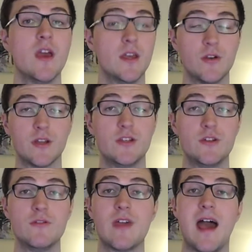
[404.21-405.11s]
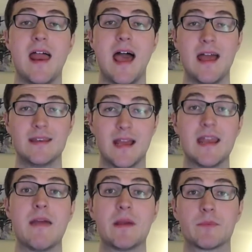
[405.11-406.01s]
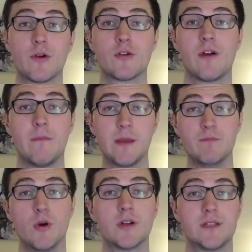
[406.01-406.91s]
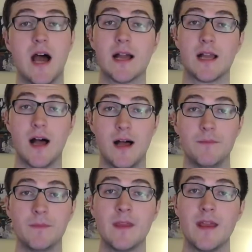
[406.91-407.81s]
you can do that at dynamicprogrammingbook.com.